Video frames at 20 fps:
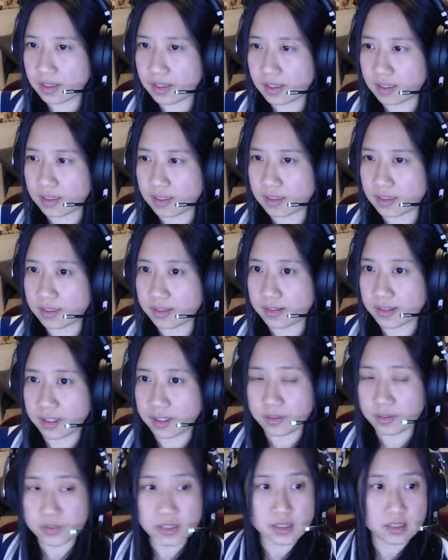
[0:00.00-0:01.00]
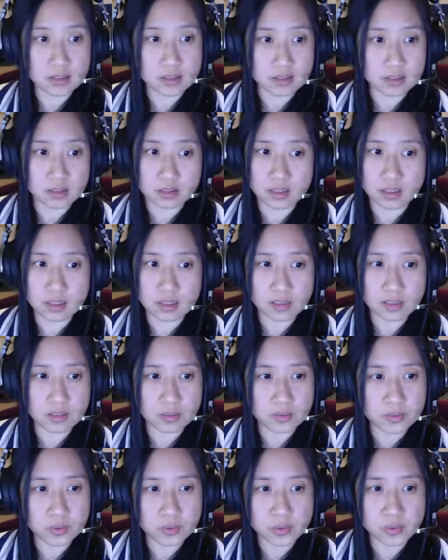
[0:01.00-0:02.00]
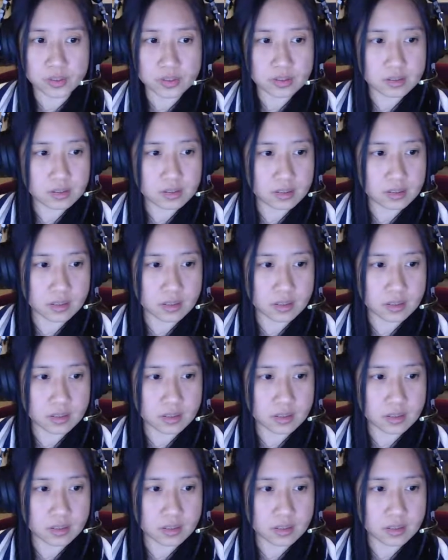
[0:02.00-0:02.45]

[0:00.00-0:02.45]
There is, of course,